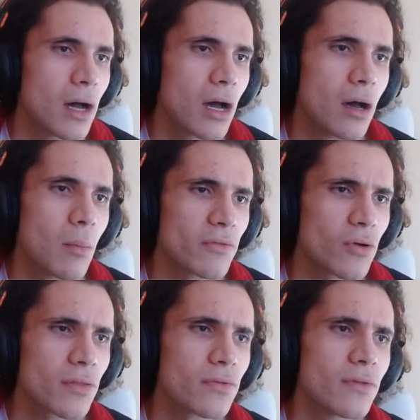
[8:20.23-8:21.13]
Have
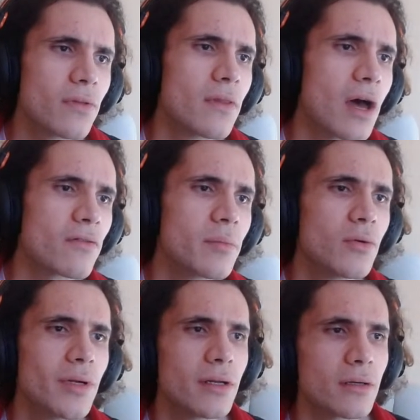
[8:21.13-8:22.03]
you been
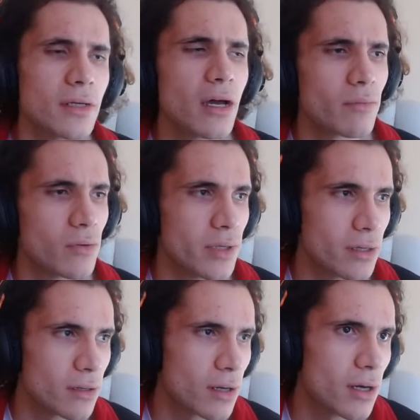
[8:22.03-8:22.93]
reading? Yeah, I've been
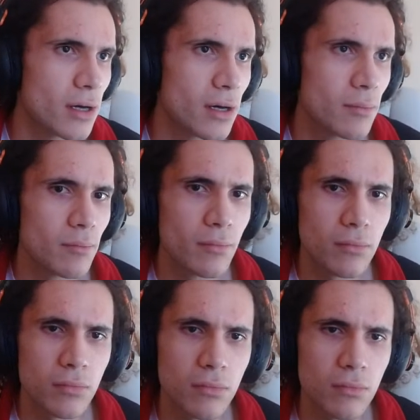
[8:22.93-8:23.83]
reading.
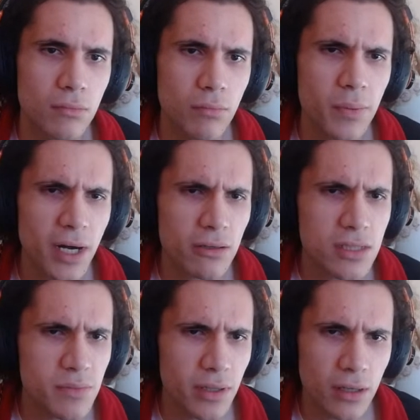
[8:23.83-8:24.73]
Popularity's
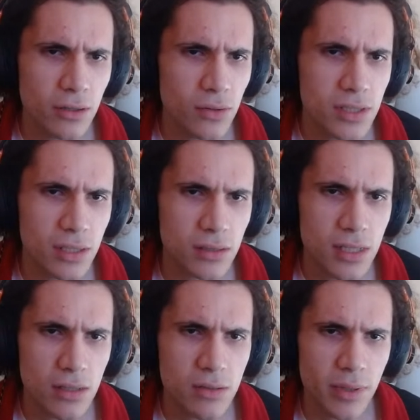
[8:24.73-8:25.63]
been increasing,
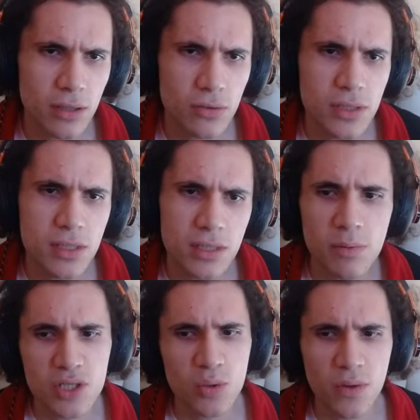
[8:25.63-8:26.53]
sales have been increasing,
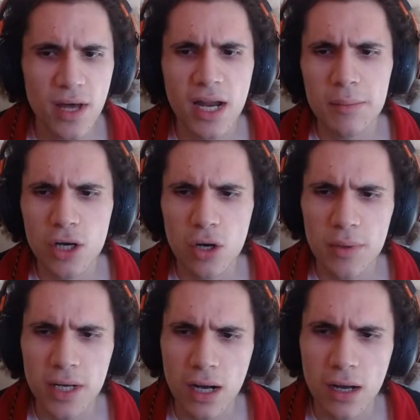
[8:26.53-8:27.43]
especially with the anime
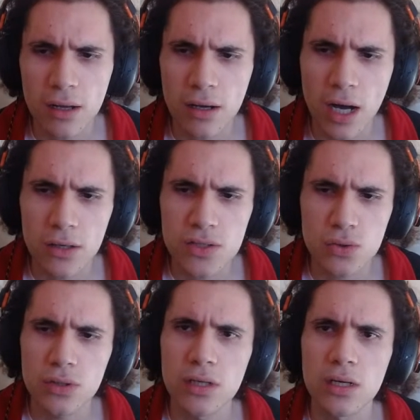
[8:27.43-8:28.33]
coming out
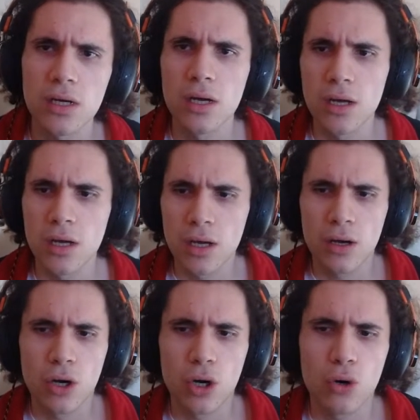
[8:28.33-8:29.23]
soon.
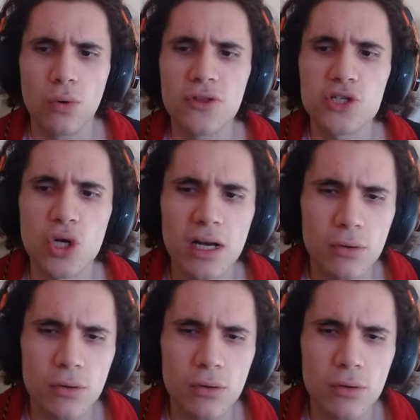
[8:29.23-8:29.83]
With the trailer